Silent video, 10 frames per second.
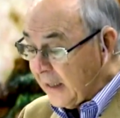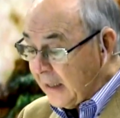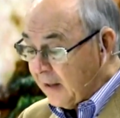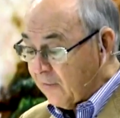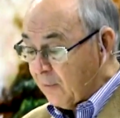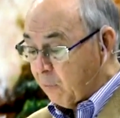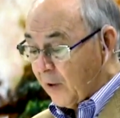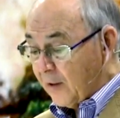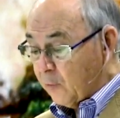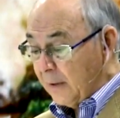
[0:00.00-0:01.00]
any of the
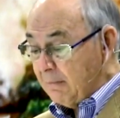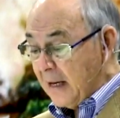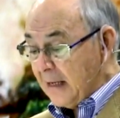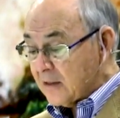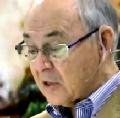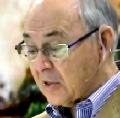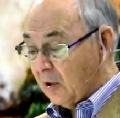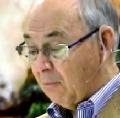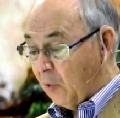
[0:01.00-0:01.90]
bread remains until